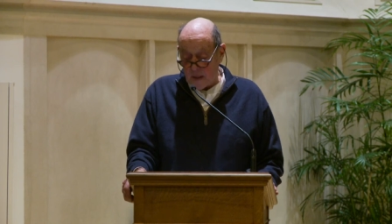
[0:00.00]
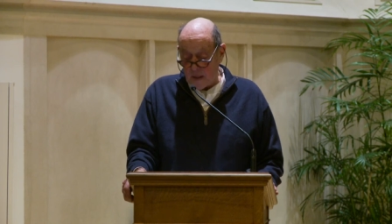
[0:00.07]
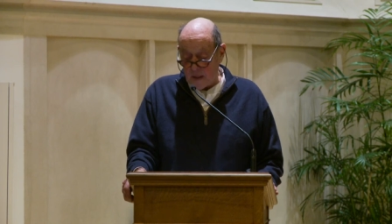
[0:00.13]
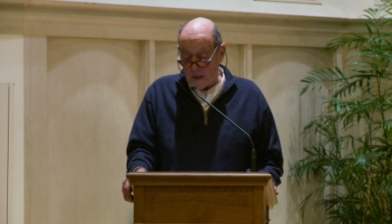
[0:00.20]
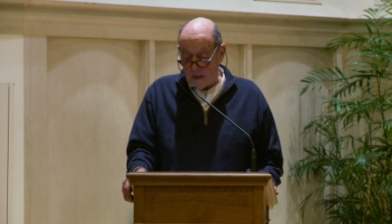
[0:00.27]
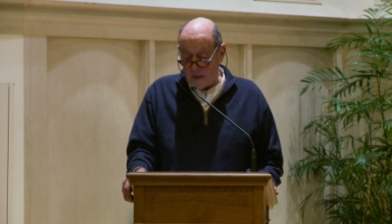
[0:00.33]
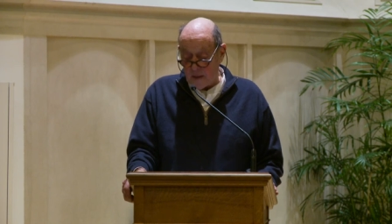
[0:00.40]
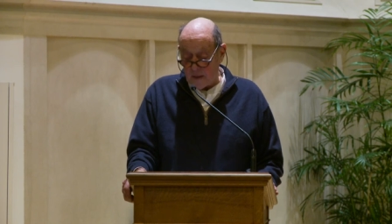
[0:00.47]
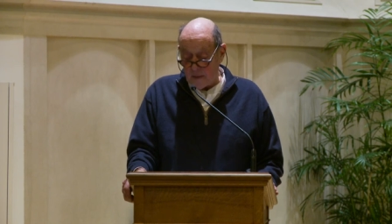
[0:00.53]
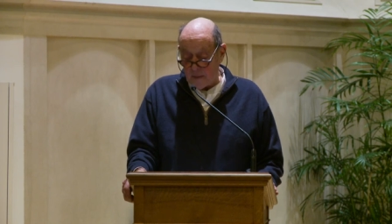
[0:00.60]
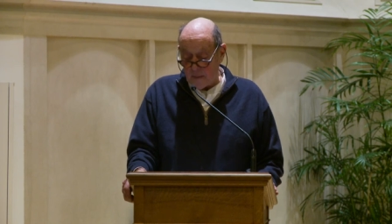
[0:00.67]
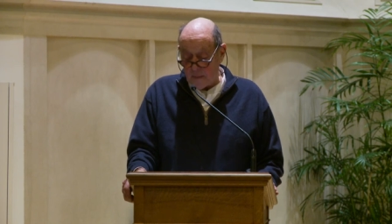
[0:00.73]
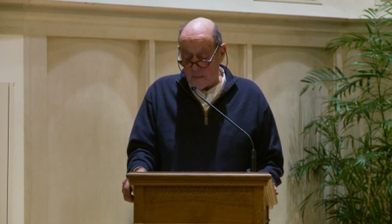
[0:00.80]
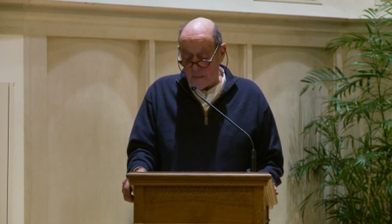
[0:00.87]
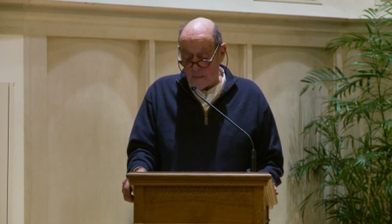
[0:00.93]
uh,
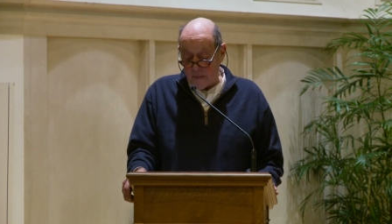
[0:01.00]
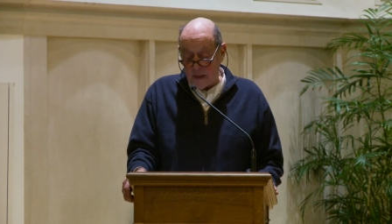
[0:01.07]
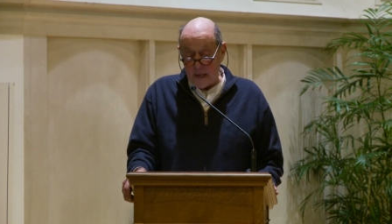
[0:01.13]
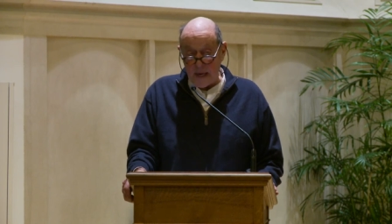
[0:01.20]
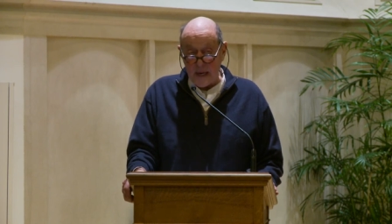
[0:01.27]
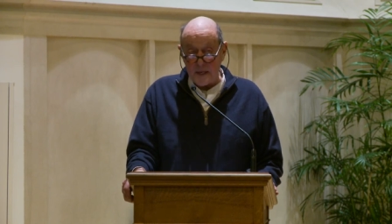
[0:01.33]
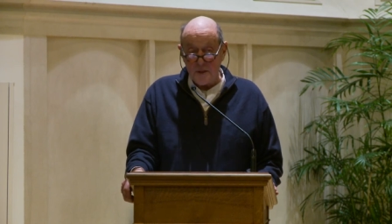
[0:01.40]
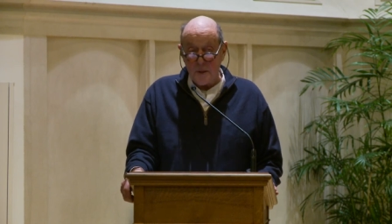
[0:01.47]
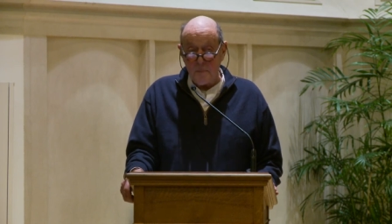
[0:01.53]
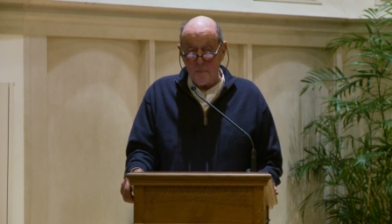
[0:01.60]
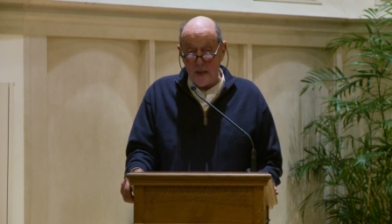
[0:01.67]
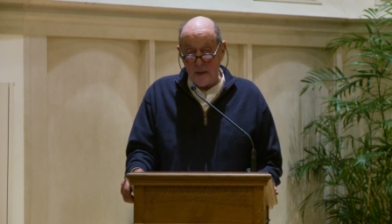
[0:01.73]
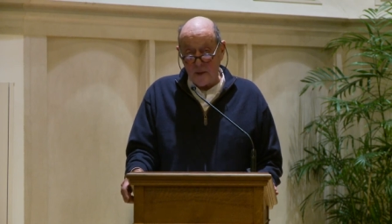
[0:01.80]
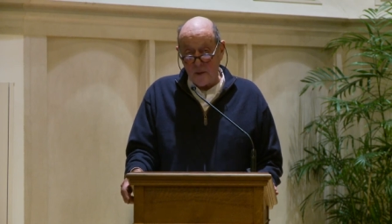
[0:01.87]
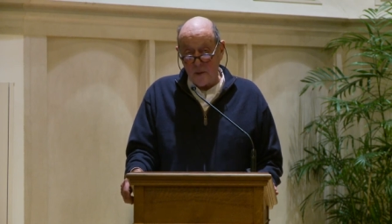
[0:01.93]
that has a
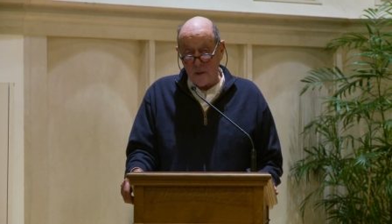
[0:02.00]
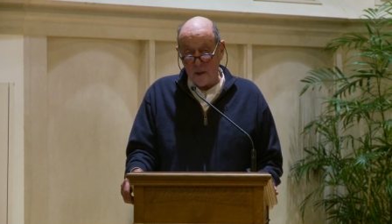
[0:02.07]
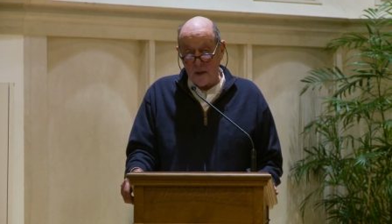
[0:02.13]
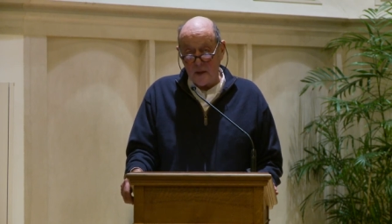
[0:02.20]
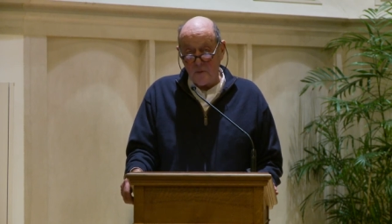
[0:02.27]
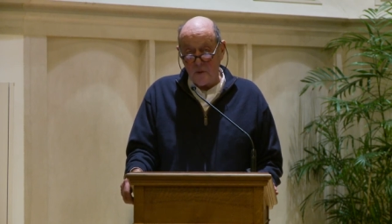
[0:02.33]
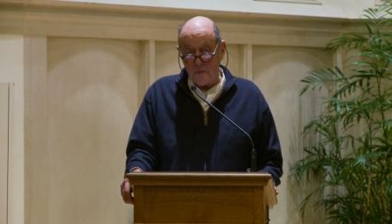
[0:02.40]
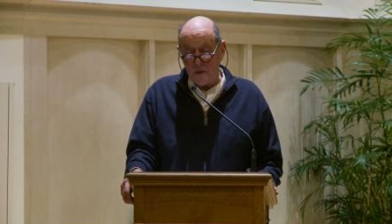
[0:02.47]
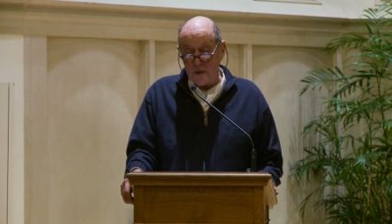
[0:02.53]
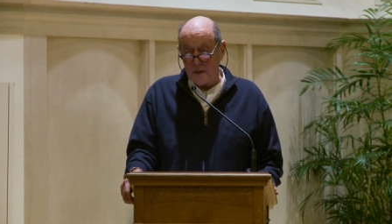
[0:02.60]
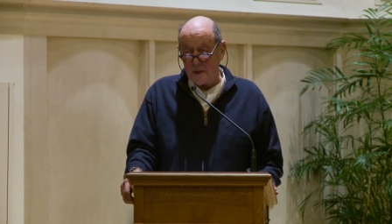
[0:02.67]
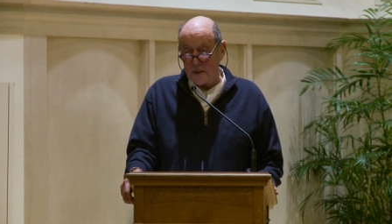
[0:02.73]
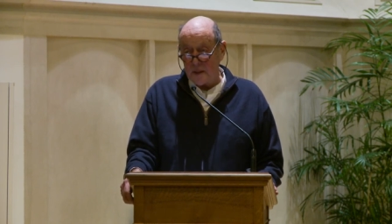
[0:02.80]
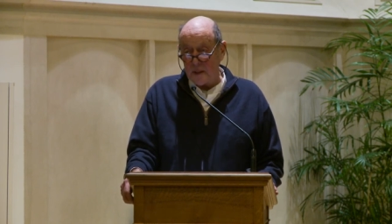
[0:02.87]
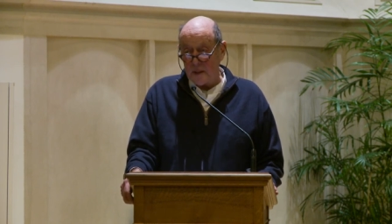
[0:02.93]
medical
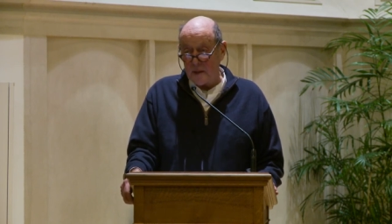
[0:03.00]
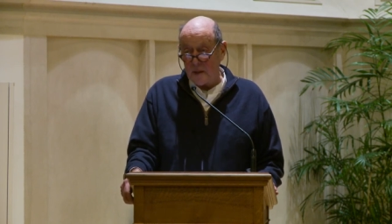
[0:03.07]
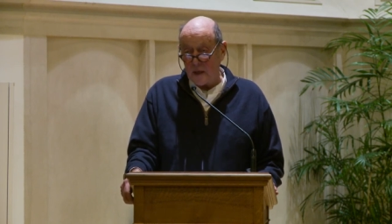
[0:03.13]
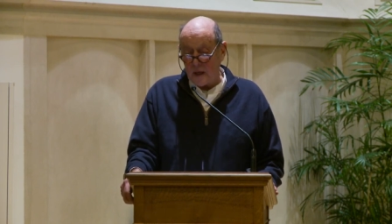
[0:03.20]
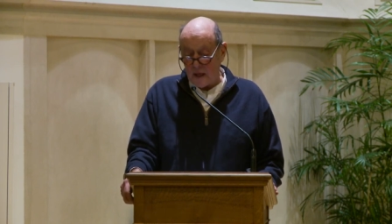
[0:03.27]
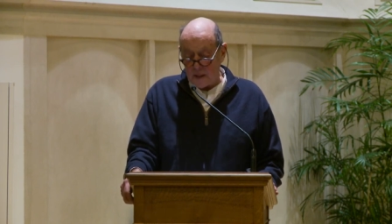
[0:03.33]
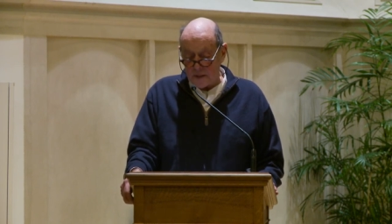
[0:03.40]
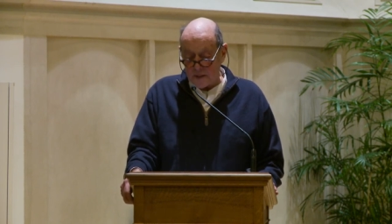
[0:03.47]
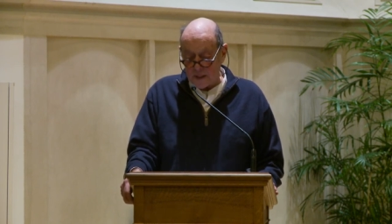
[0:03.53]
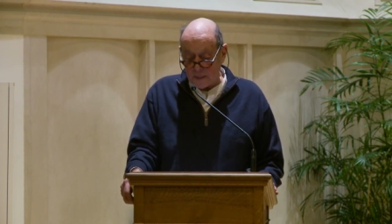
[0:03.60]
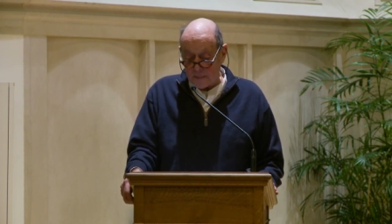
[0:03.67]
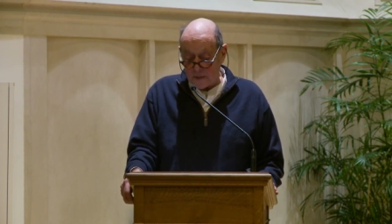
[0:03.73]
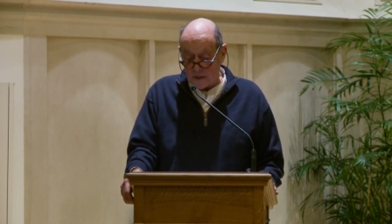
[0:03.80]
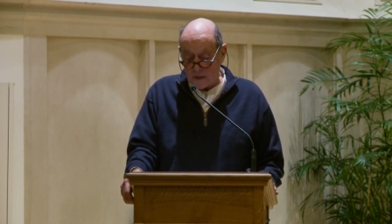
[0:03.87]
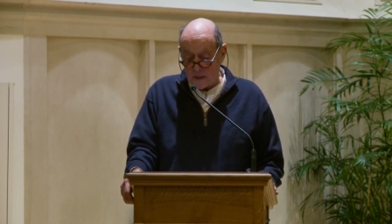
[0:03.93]
equivalent in the
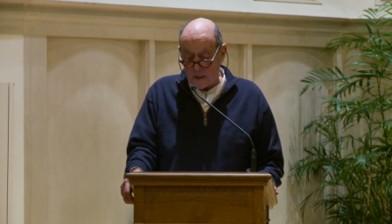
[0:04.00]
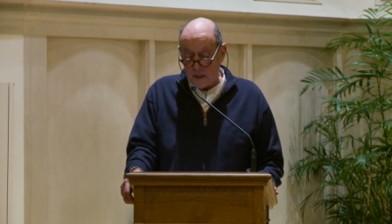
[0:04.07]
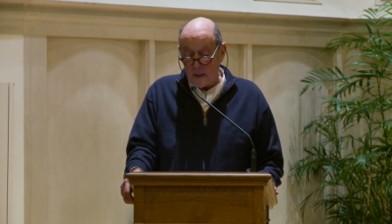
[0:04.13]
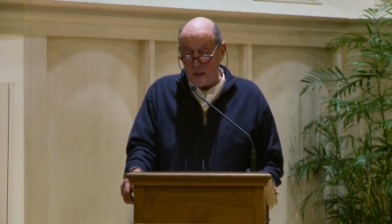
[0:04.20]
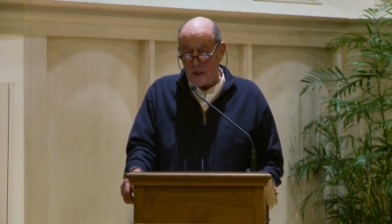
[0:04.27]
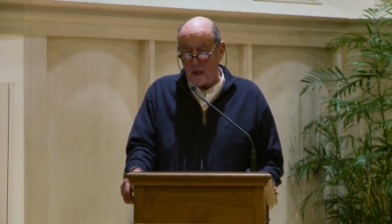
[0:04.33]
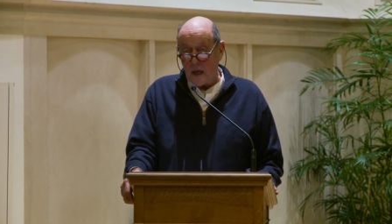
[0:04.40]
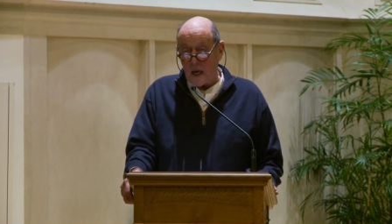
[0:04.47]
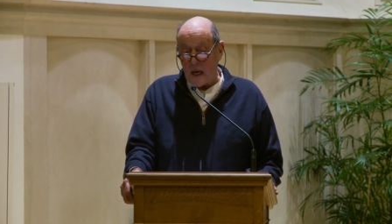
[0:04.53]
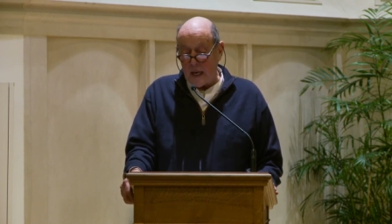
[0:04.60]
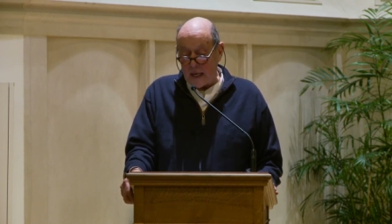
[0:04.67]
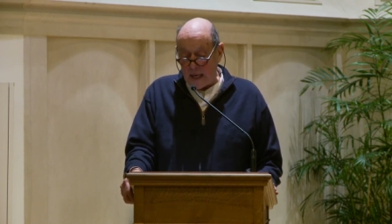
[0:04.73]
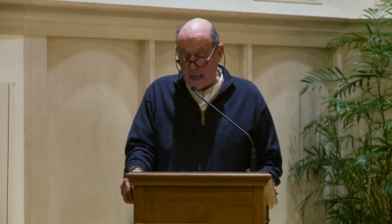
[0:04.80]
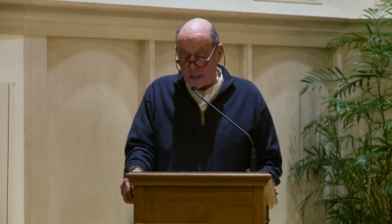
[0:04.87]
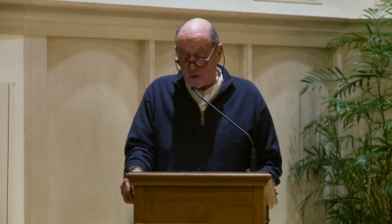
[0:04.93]
concept
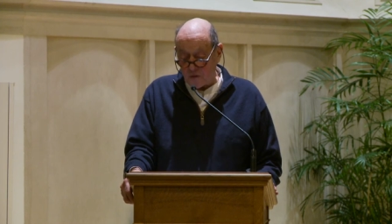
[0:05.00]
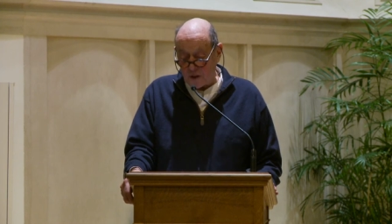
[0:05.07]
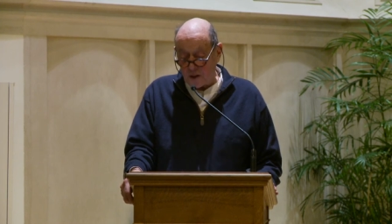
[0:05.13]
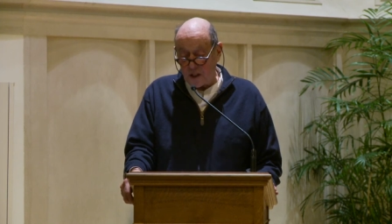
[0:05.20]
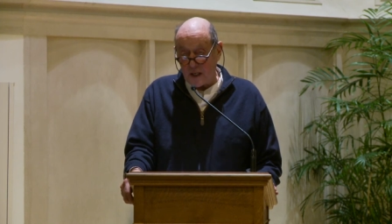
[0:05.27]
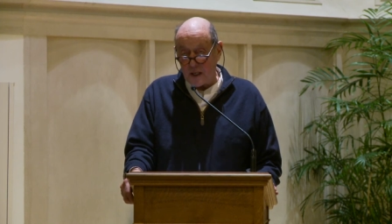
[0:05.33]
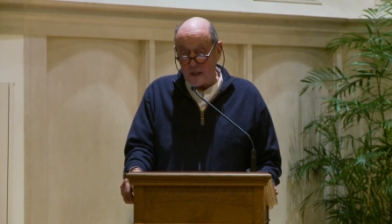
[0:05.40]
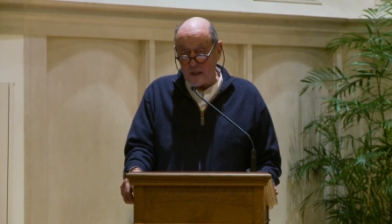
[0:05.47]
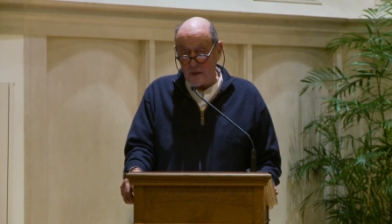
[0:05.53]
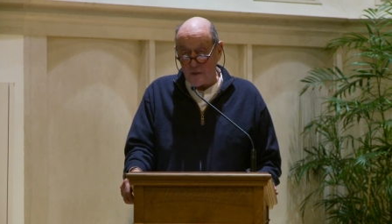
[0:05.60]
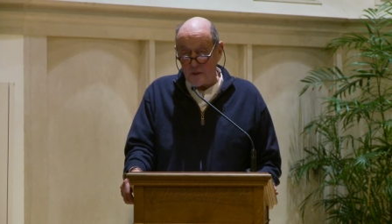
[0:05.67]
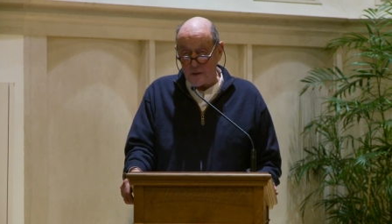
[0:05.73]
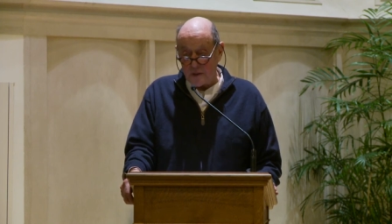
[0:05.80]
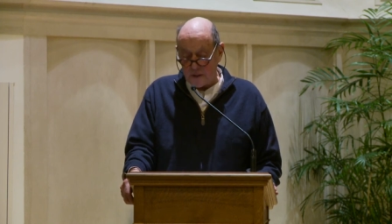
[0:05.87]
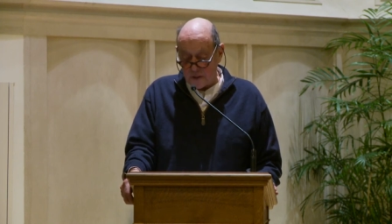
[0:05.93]
iatrogenic
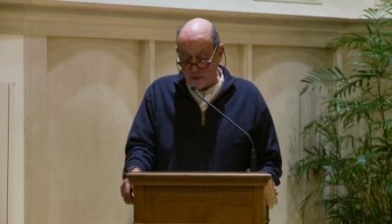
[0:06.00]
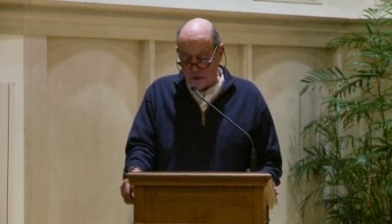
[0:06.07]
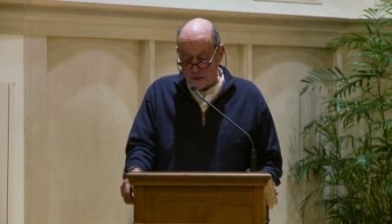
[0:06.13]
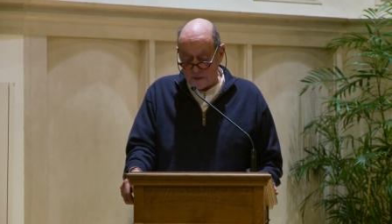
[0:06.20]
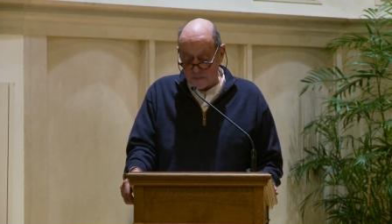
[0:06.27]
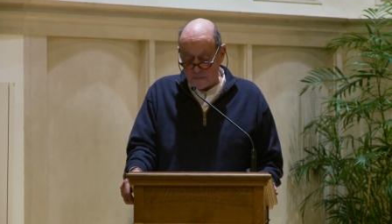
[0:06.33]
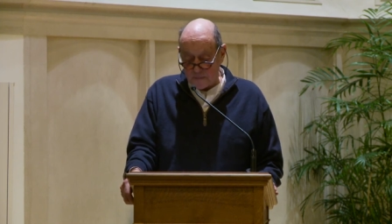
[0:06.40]
illnesses.